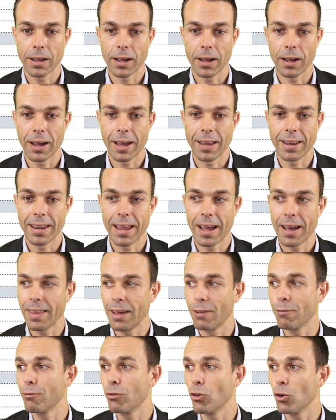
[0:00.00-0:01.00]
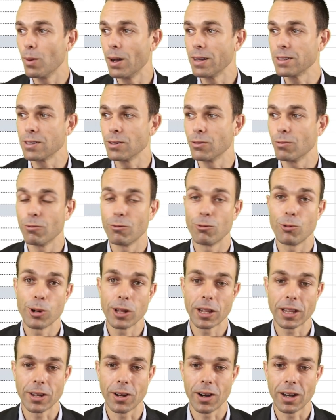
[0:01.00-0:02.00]
And now that formats it
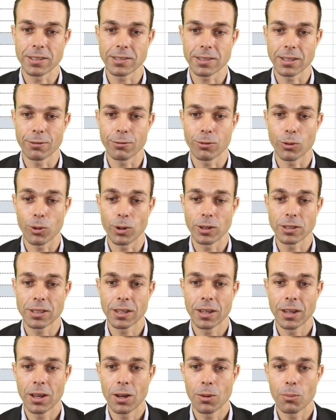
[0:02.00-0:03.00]
really nicely for us.